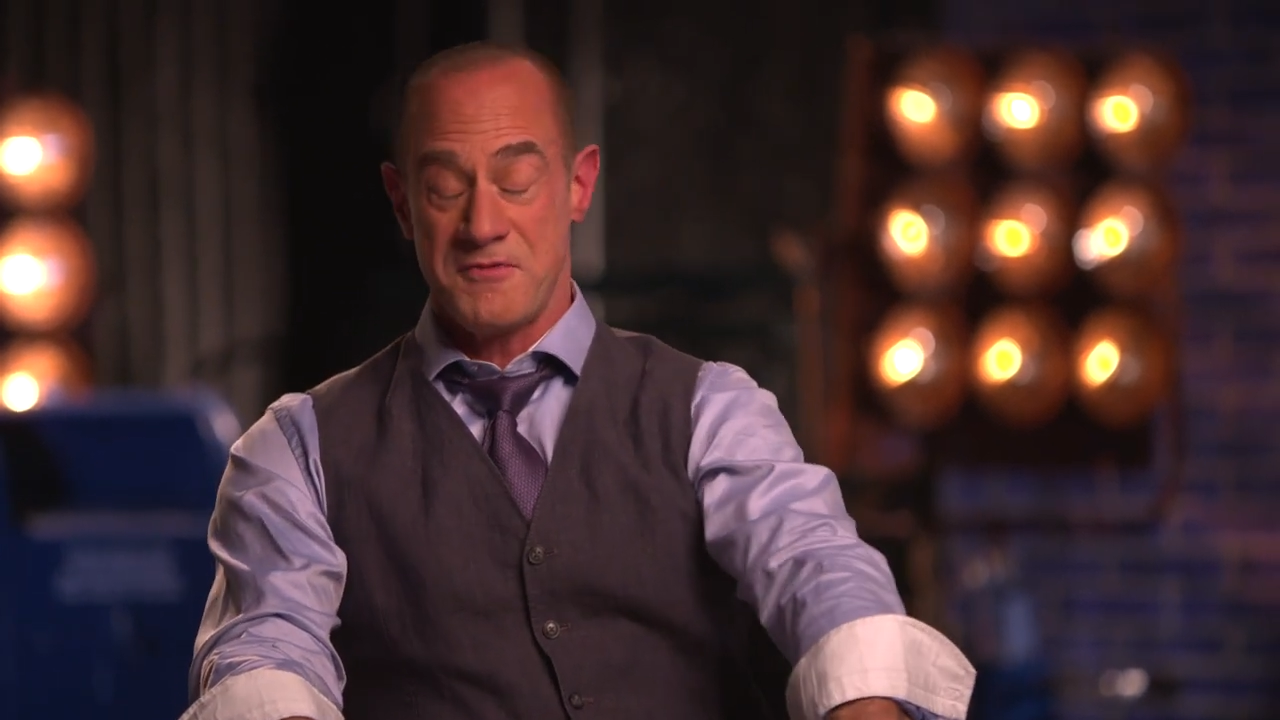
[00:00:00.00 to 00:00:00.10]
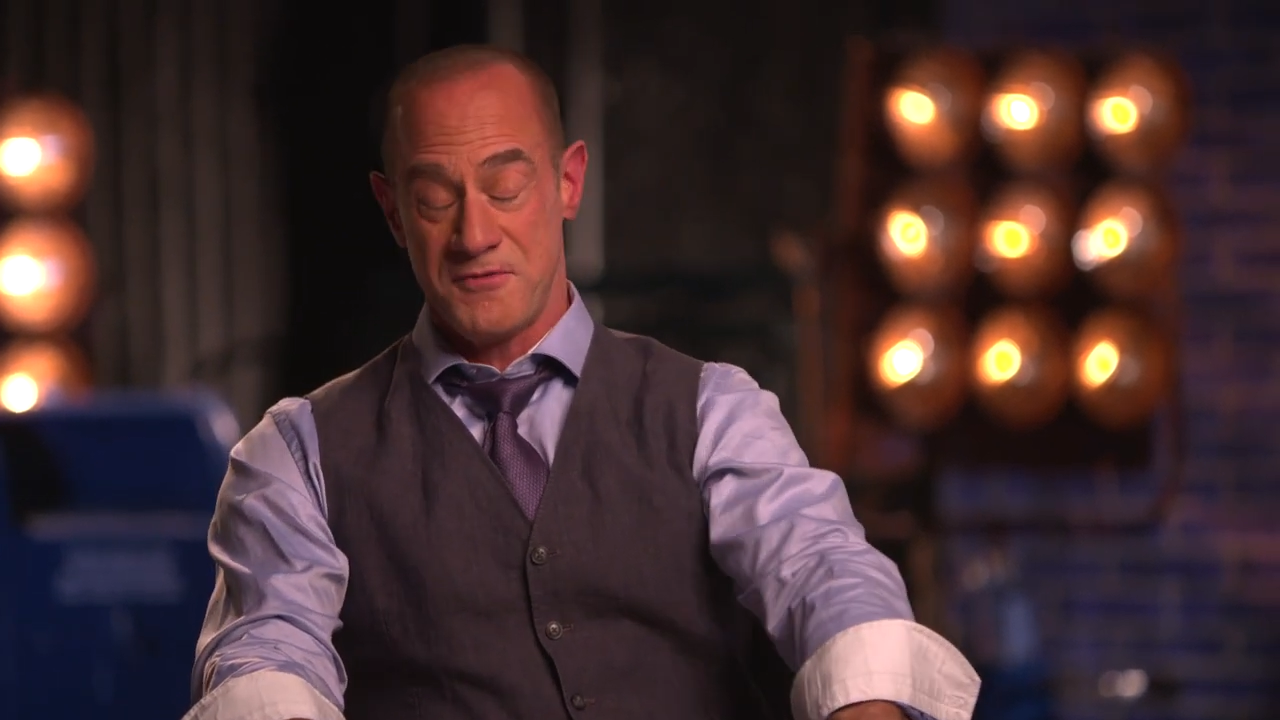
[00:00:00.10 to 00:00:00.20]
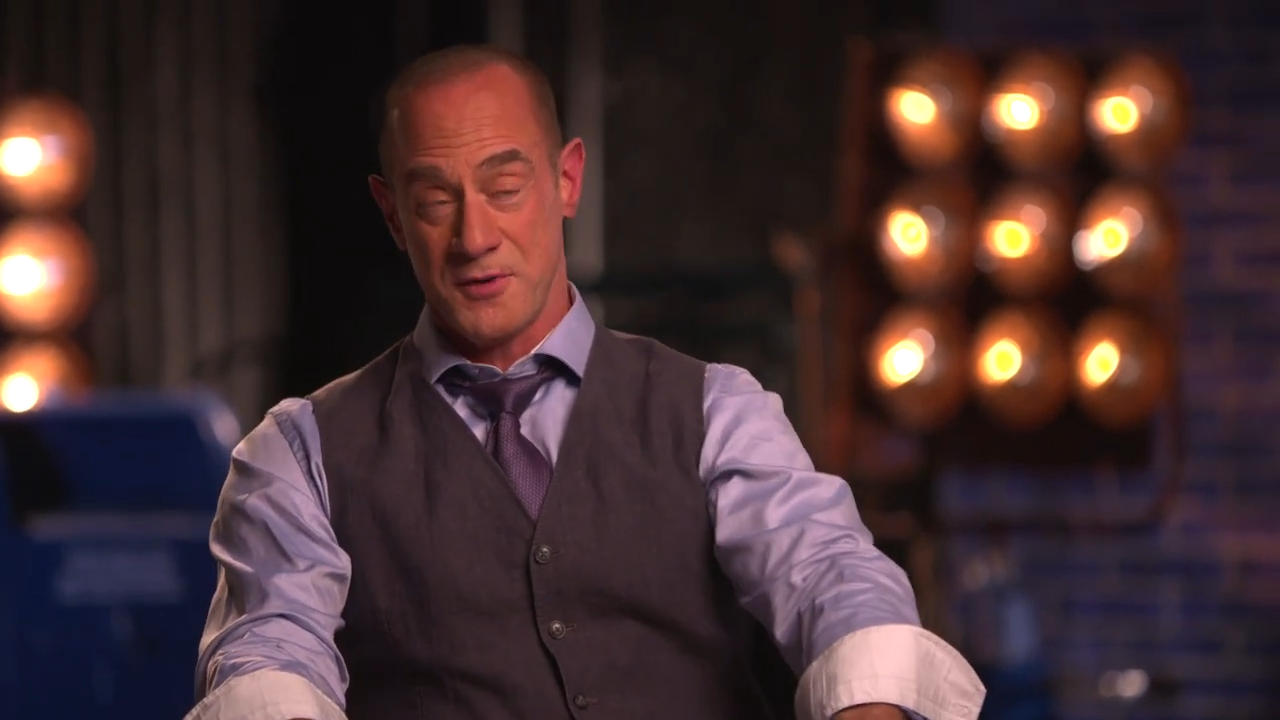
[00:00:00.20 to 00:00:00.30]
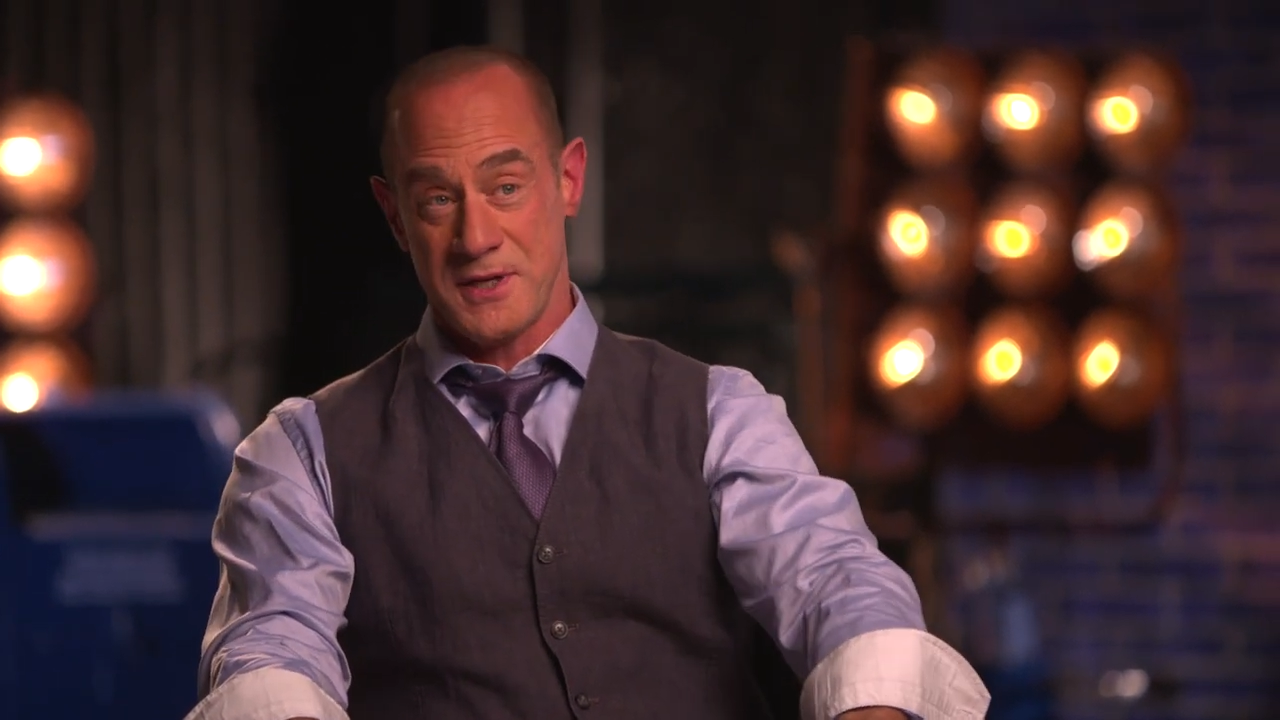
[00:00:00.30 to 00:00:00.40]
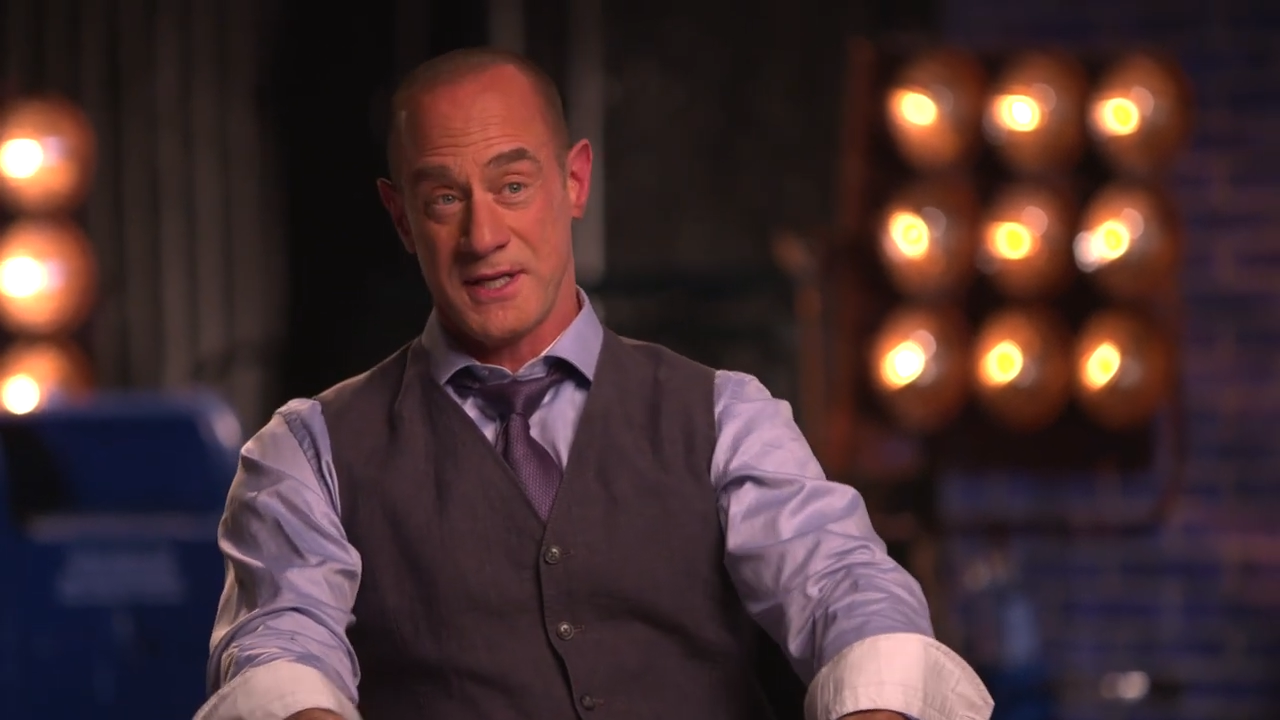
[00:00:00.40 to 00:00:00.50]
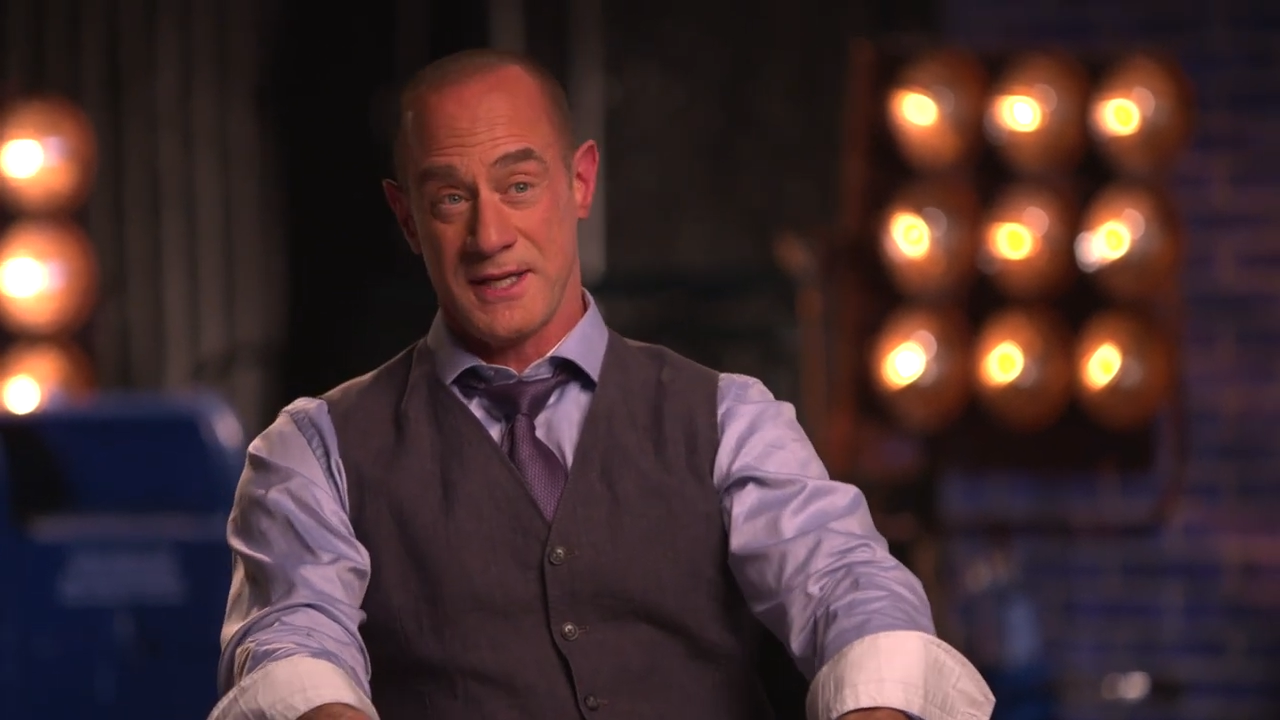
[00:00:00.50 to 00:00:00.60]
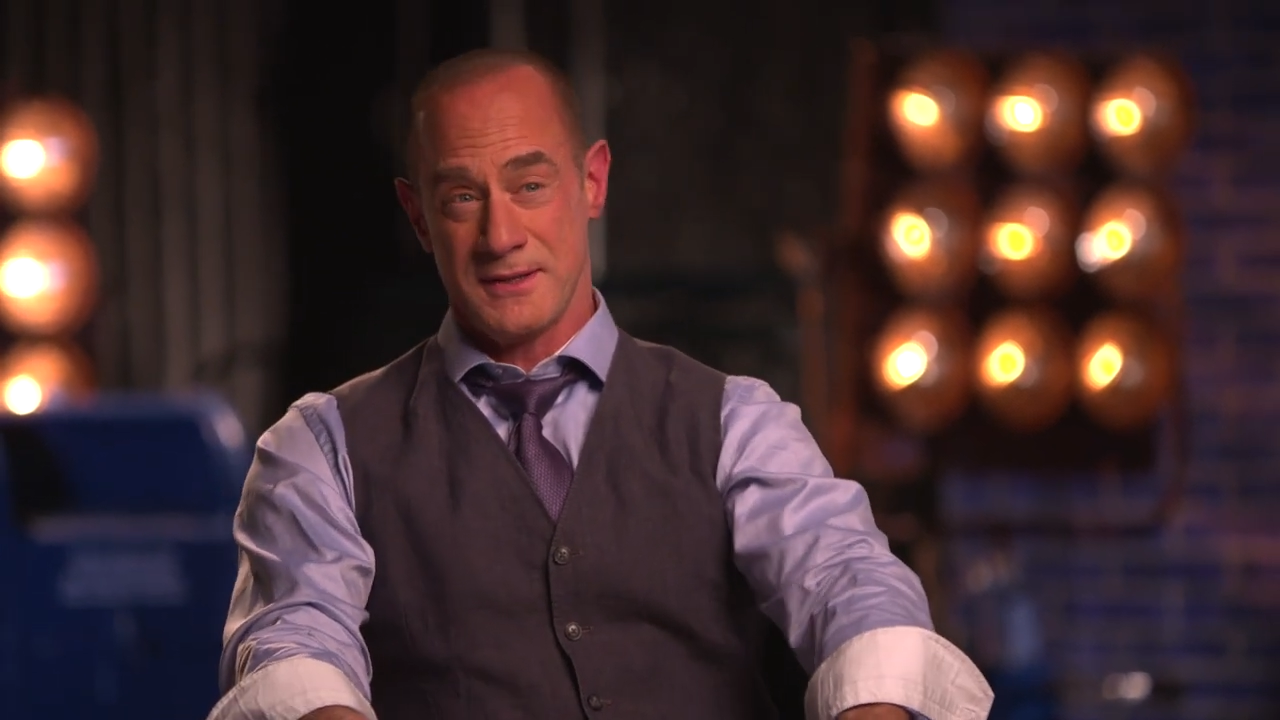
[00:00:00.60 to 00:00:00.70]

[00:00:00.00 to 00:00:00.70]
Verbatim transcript: footing